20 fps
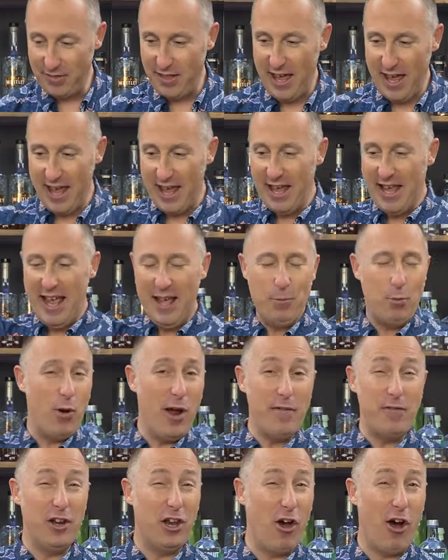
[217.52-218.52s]
there.
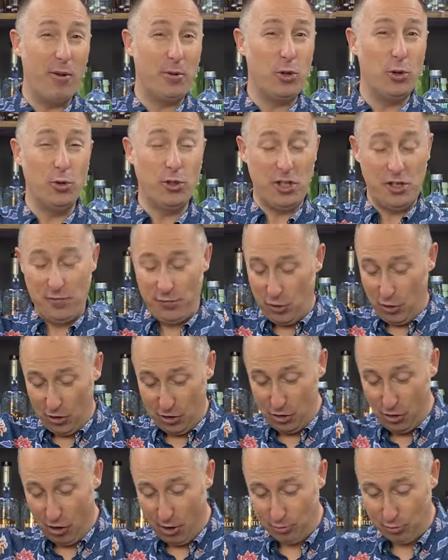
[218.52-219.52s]
Whatever lime cordial you've got,
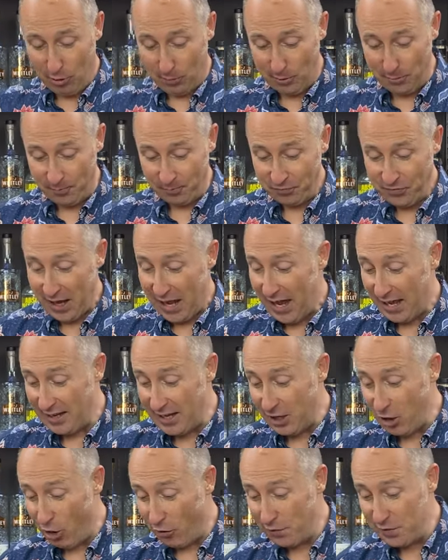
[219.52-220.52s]
not a problem. And
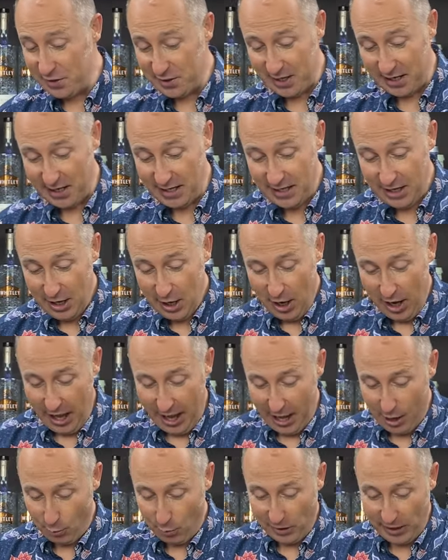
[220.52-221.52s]
then obviously
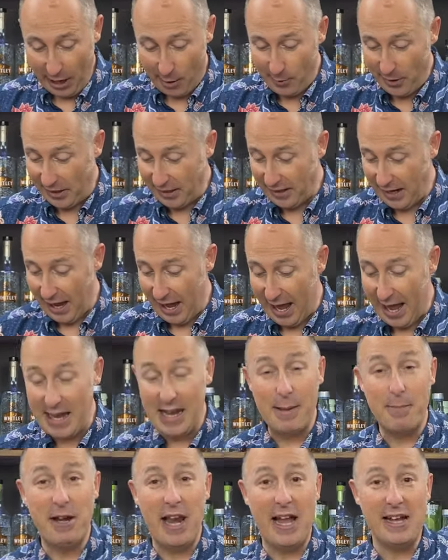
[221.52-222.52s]
uh, we're going uh,
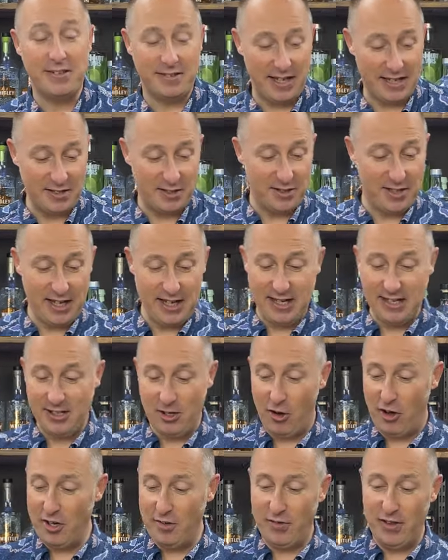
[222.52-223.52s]
lemonade. That's the
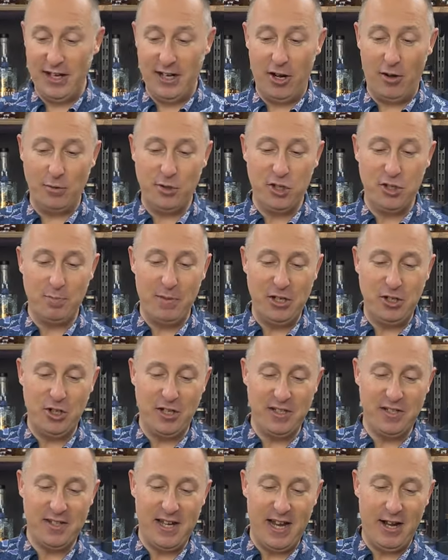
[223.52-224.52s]
kind of thing. I'll just measure
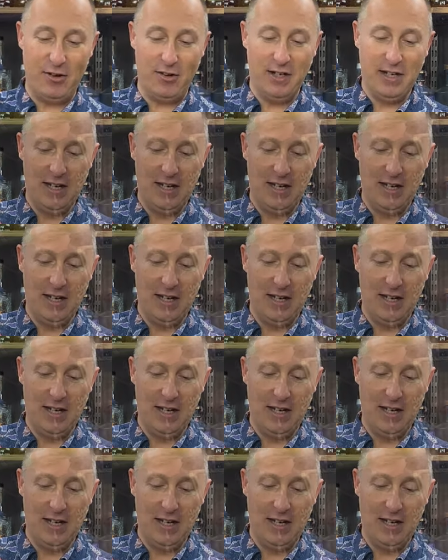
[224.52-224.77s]
this out.